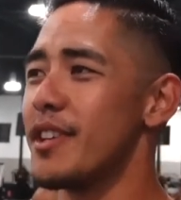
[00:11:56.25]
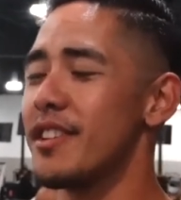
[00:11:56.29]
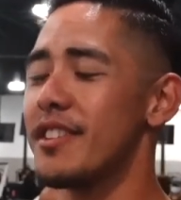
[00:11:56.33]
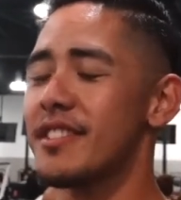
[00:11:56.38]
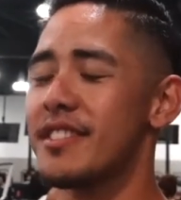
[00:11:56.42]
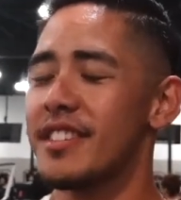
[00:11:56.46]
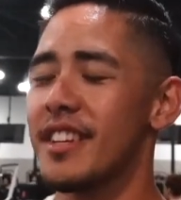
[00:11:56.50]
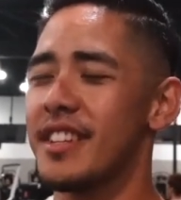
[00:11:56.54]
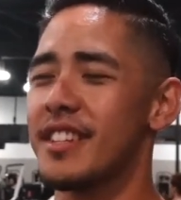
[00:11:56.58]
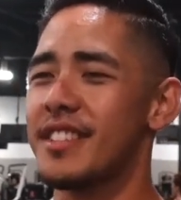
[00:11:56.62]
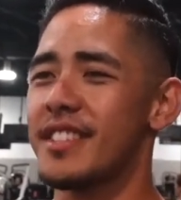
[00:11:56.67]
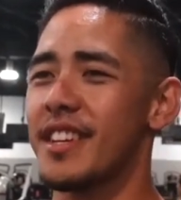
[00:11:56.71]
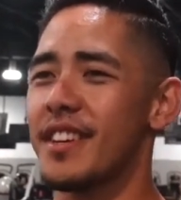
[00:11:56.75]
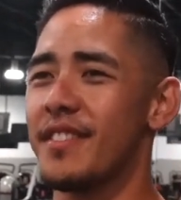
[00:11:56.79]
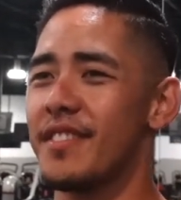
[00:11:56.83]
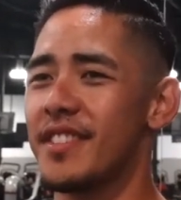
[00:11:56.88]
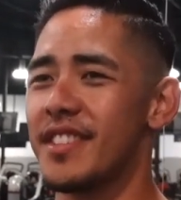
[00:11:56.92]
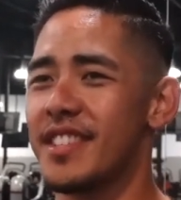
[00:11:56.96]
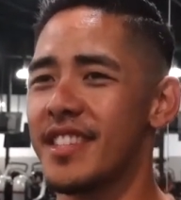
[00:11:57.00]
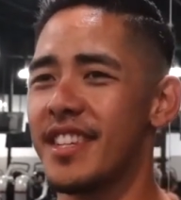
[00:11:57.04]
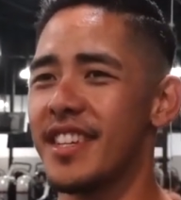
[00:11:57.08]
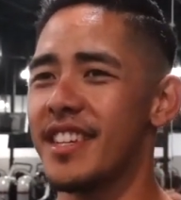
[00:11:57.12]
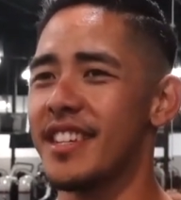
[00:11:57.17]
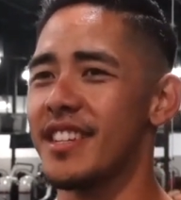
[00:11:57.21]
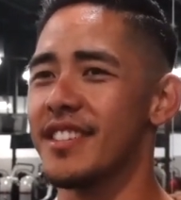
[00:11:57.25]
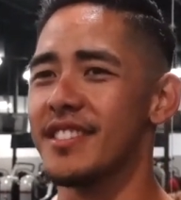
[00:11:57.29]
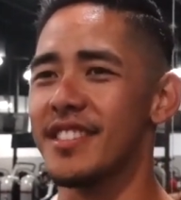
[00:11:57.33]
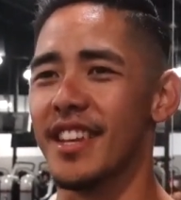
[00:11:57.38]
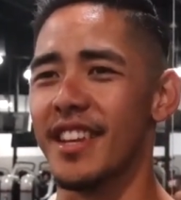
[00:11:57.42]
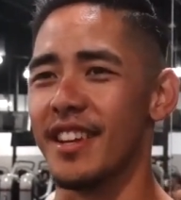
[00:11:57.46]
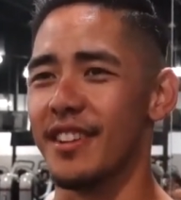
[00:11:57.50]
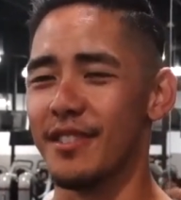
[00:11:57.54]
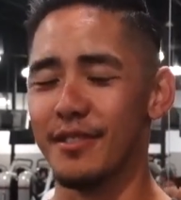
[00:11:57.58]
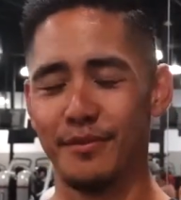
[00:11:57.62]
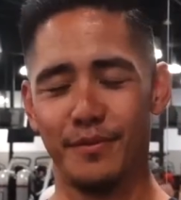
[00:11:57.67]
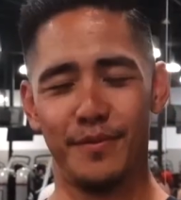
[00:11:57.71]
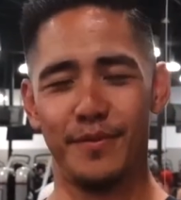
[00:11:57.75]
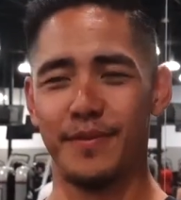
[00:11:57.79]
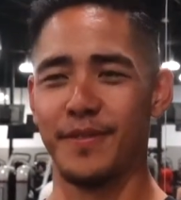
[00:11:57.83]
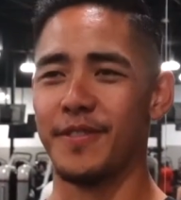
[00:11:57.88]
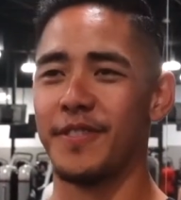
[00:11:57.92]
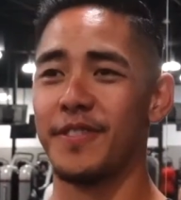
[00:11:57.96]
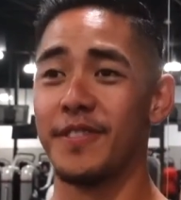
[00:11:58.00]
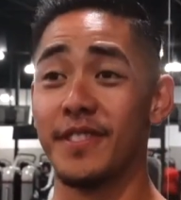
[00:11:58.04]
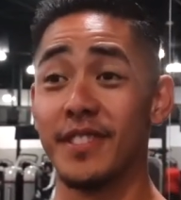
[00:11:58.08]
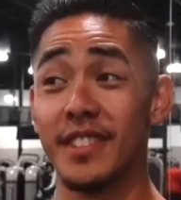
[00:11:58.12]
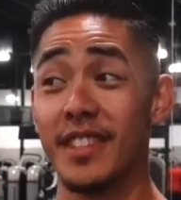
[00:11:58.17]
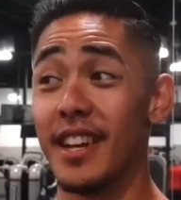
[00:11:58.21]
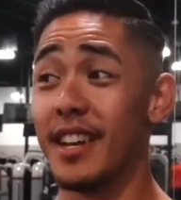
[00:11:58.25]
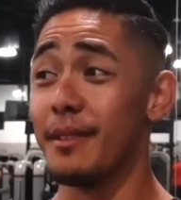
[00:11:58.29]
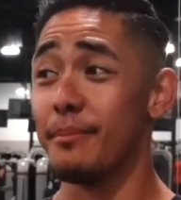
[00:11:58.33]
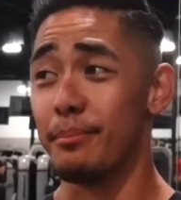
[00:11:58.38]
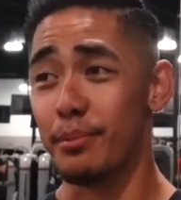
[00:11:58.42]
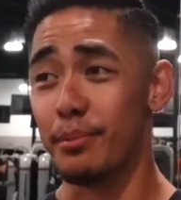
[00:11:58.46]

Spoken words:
When you said 17, I was like,